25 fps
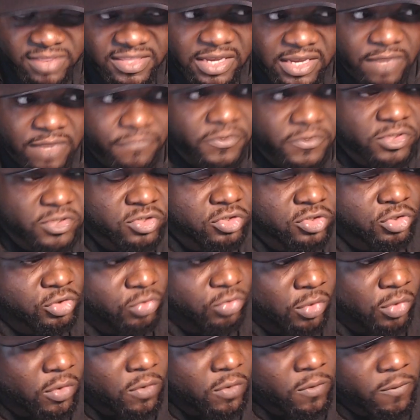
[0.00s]
And then if it's
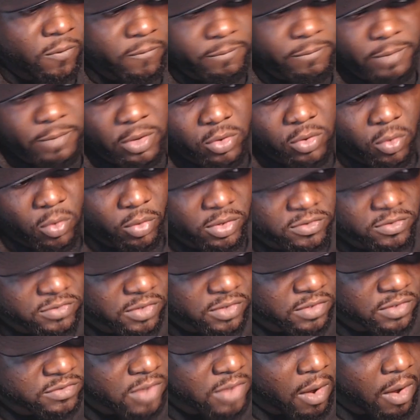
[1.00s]
true, according
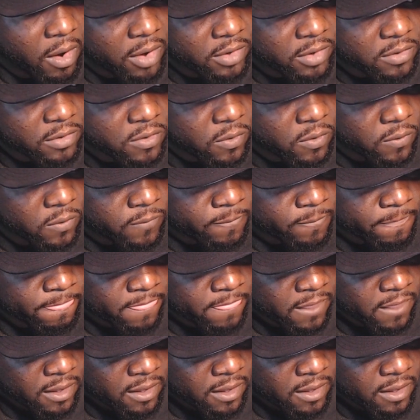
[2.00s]
to this article,